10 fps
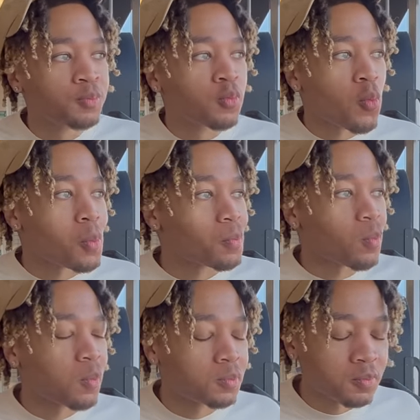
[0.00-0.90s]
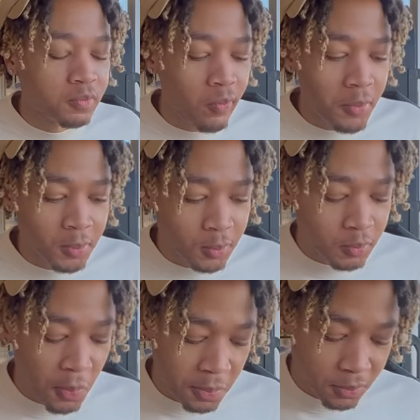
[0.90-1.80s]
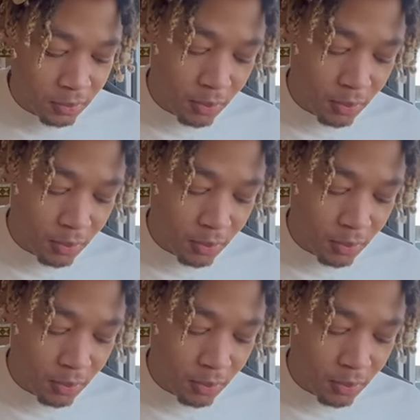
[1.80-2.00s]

I know that little dance.